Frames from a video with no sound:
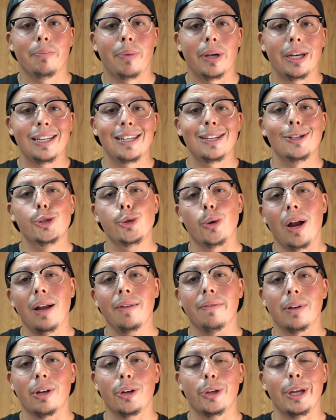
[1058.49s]
But it is
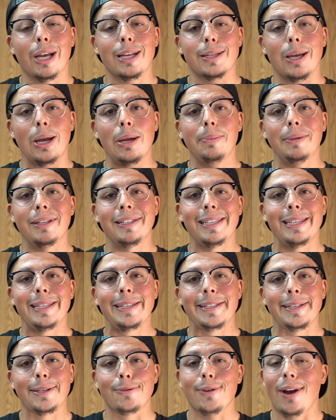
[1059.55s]
driving. Are you guys hyped to see
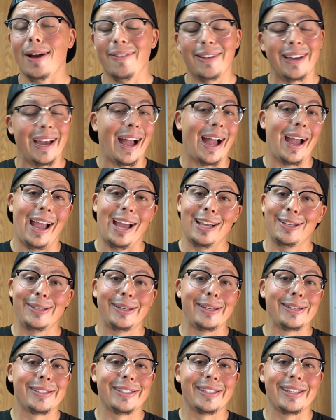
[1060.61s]
this thing driving? As you
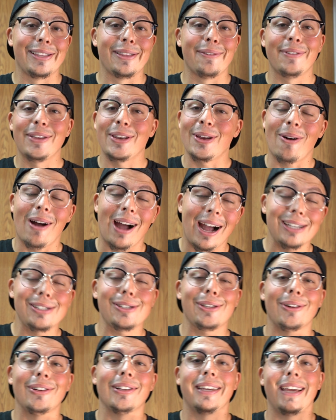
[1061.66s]
can see in the video, I
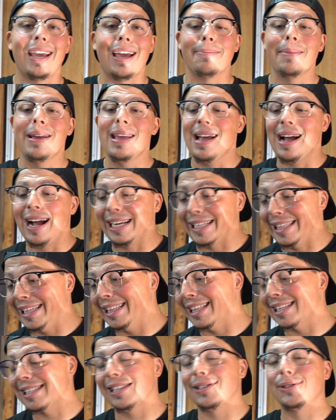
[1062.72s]
certainly am. I think
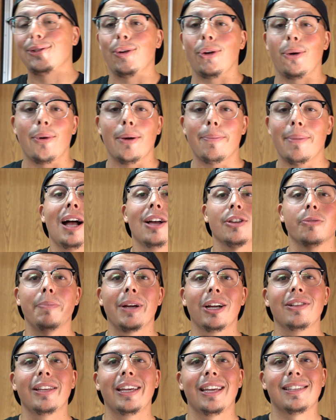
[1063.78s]
this thing's going to rip. I was
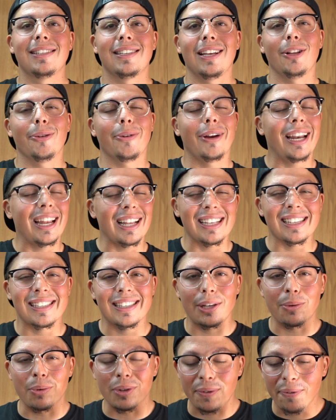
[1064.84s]
barely accelerating and this
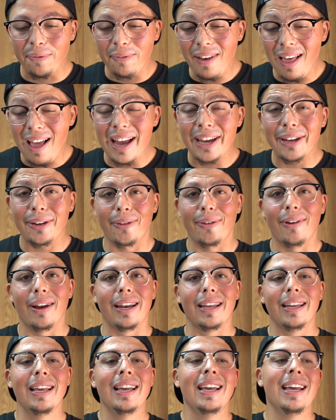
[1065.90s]
thing was flying
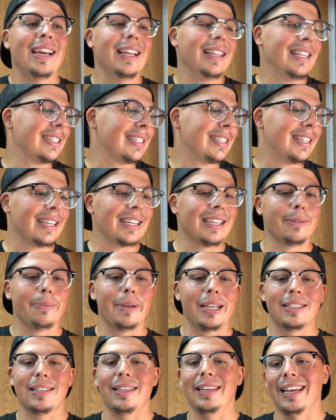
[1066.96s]
already. This thing is
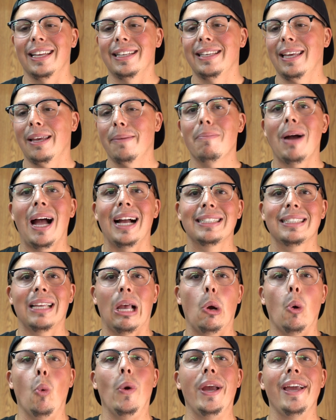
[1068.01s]
basically a tin box
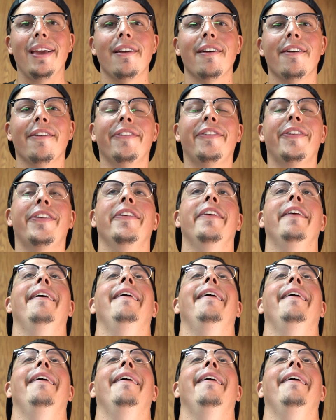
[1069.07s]
on wheels.